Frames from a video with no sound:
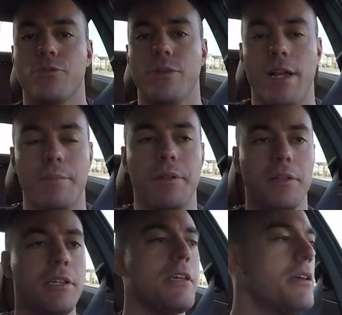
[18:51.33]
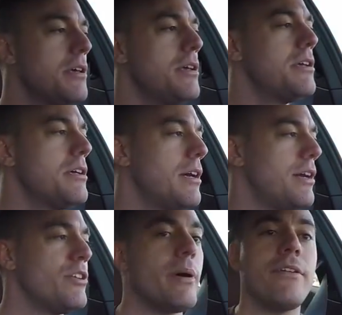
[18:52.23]
its reliability.
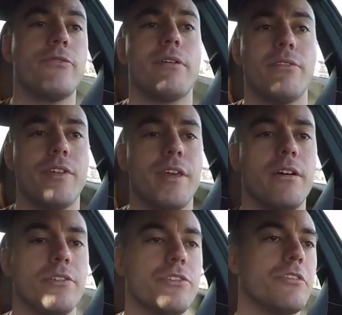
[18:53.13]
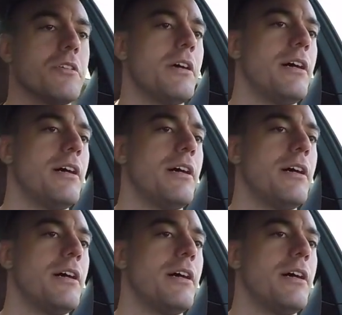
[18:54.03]
You buy it for everything else.